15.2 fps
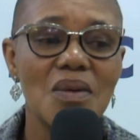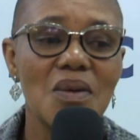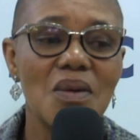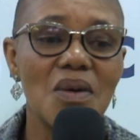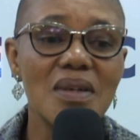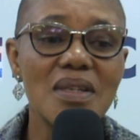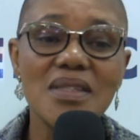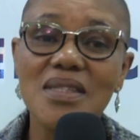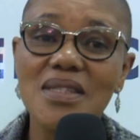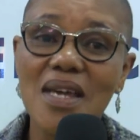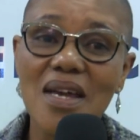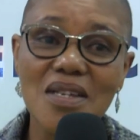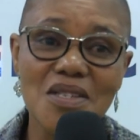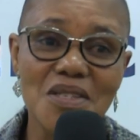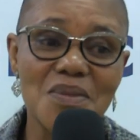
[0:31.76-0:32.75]
God has
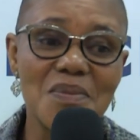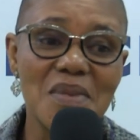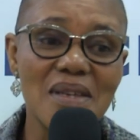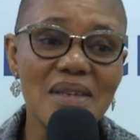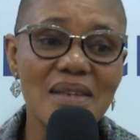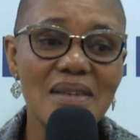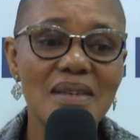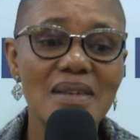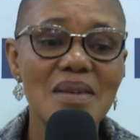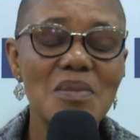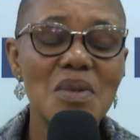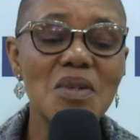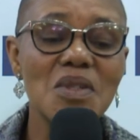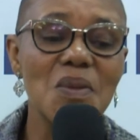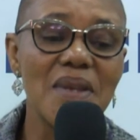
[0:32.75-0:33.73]
touched me.
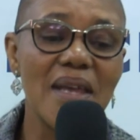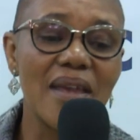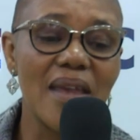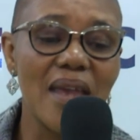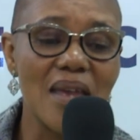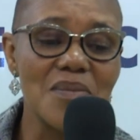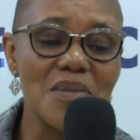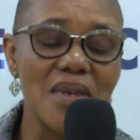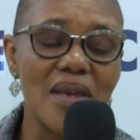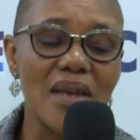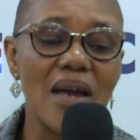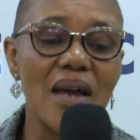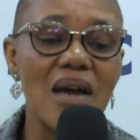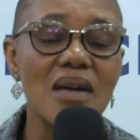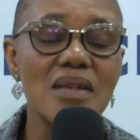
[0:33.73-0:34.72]
Because when I came here,
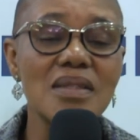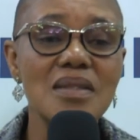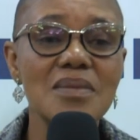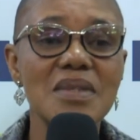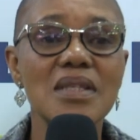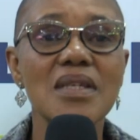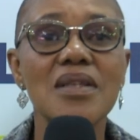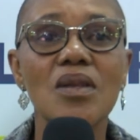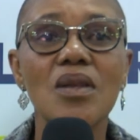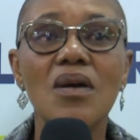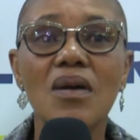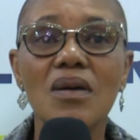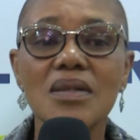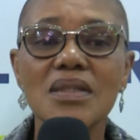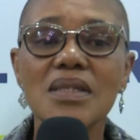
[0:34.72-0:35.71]
I asked him, I said,
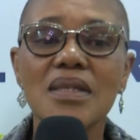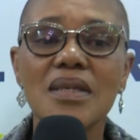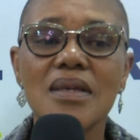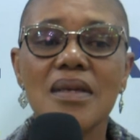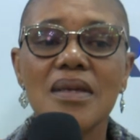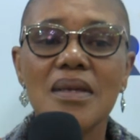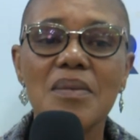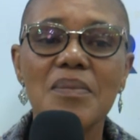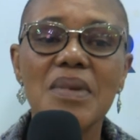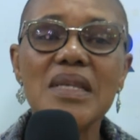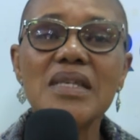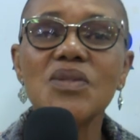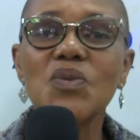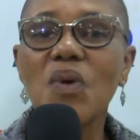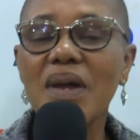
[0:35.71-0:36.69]
Lord,
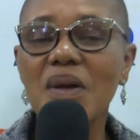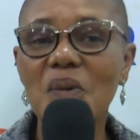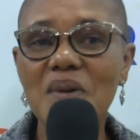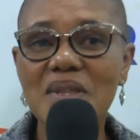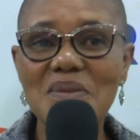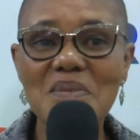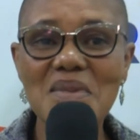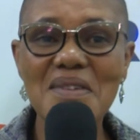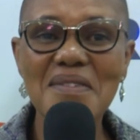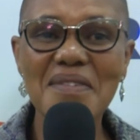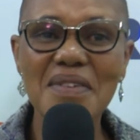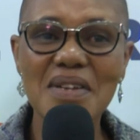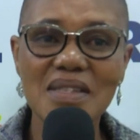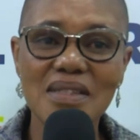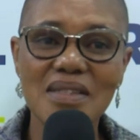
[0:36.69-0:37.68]
please work with me
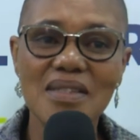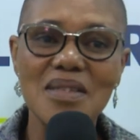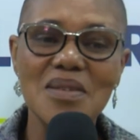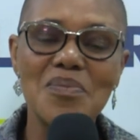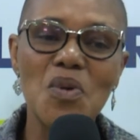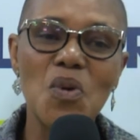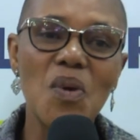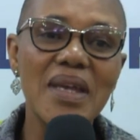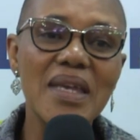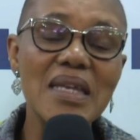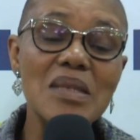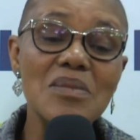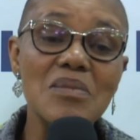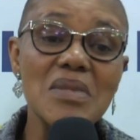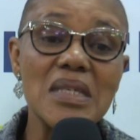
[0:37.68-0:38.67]
first. Work
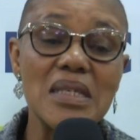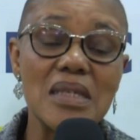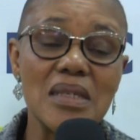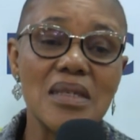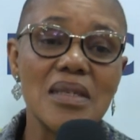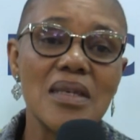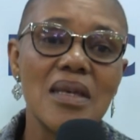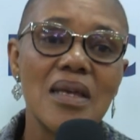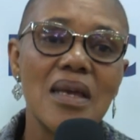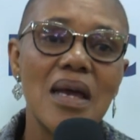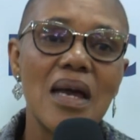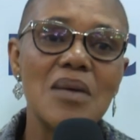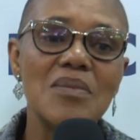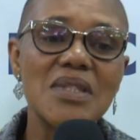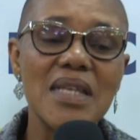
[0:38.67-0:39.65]
in me.
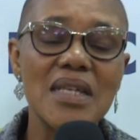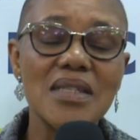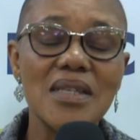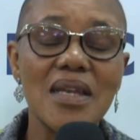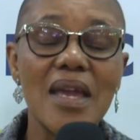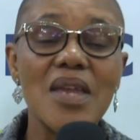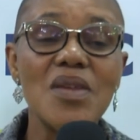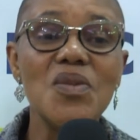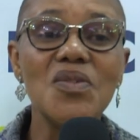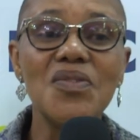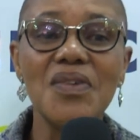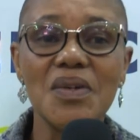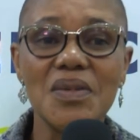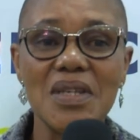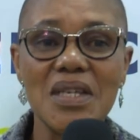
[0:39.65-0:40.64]
I'm starting a new
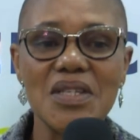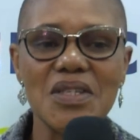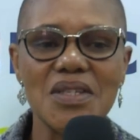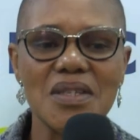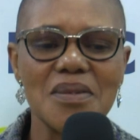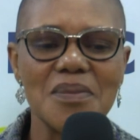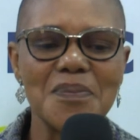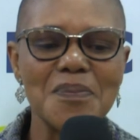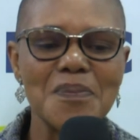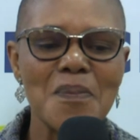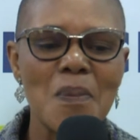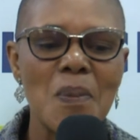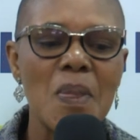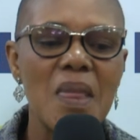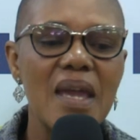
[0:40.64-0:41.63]
foundation.
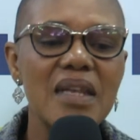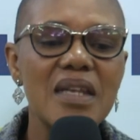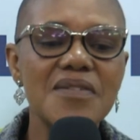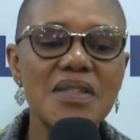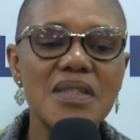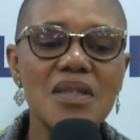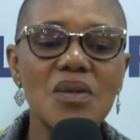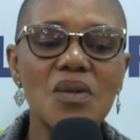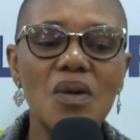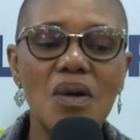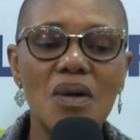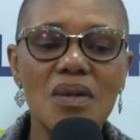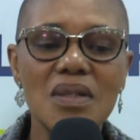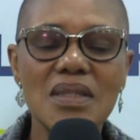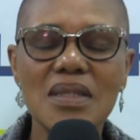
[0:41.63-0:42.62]
And I've seen
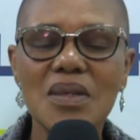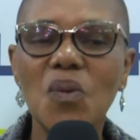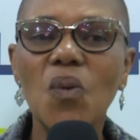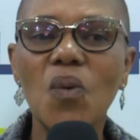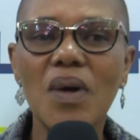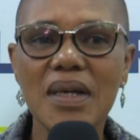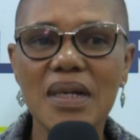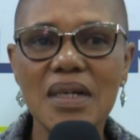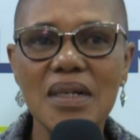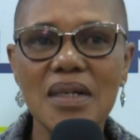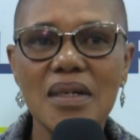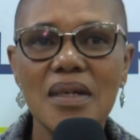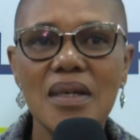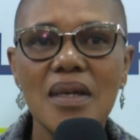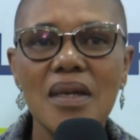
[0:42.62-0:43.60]
God work.
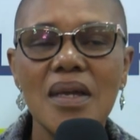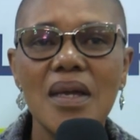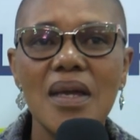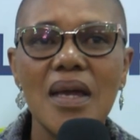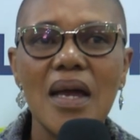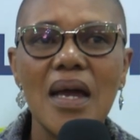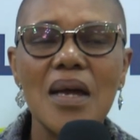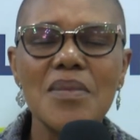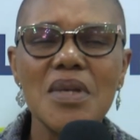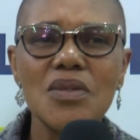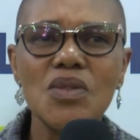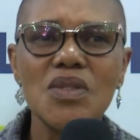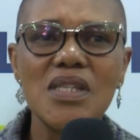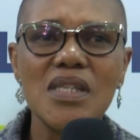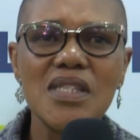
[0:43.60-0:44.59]
I'm here
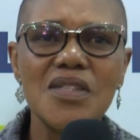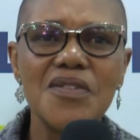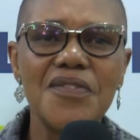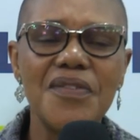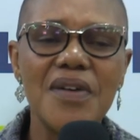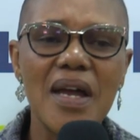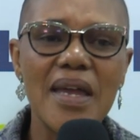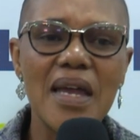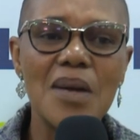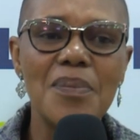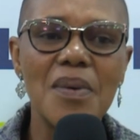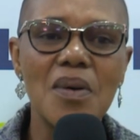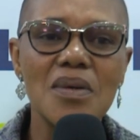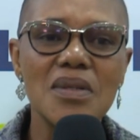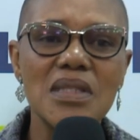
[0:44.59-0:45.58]
to testify
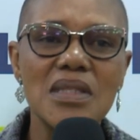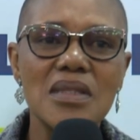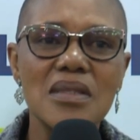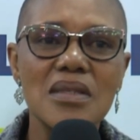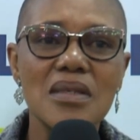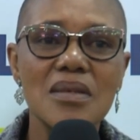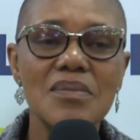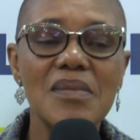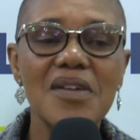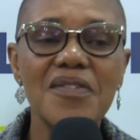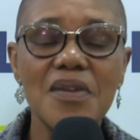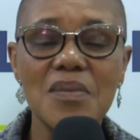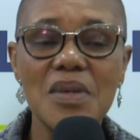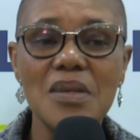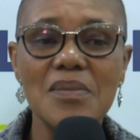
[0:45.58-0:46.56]
about my
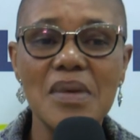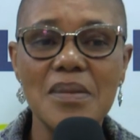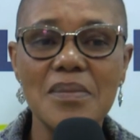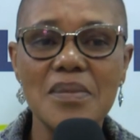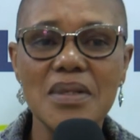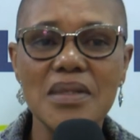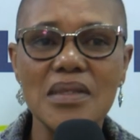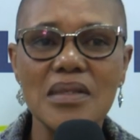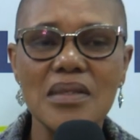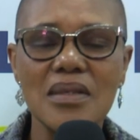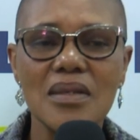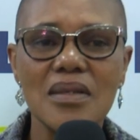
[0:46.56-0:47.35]
family members.